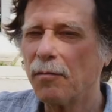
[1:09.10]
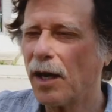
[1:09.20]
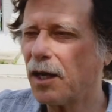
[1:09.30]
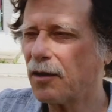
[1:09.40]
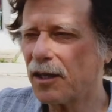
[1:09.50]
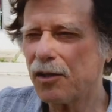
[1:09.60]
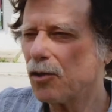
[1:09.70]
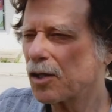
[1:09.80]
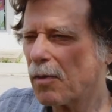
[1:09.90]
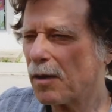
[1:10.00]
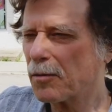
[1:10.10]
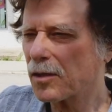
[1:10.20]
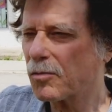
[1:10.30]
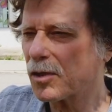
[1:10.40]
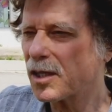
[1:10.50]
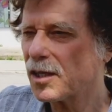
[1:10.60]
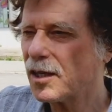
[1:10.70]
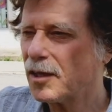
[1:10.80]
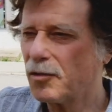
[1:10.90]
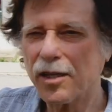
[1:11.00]
The mail and the newspapers was,
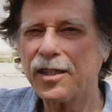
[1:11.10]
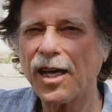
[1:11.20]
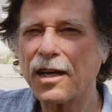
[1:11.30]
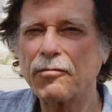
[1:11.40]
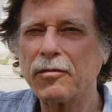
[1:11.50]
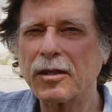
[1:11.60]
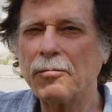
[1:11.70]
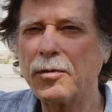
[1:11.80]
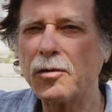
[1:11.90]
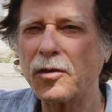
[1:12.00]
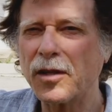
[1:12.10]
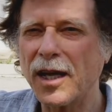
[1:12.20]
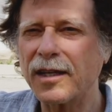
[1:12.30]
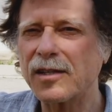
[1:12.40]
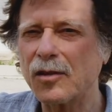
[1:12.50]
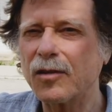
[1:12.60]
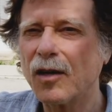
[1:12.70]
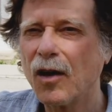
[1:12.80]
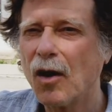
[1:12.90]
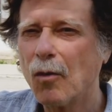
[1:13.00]
you didn't get it from the computer then, so
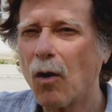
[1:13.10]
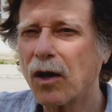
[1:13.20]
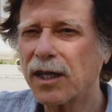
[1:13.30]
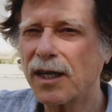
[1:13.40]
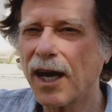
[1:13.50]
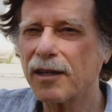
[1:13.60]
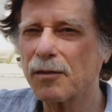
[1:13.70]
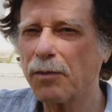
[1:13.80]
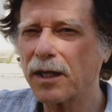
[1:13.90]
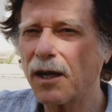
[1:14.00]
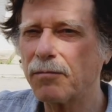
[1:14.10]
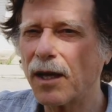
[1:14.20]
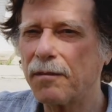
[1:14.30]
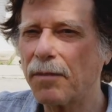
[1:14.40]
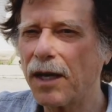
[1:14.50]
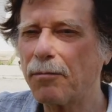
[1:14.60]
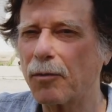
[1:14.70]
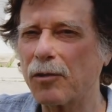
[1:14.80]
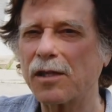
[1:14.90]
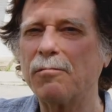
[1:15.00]
walking out to pick up that paper was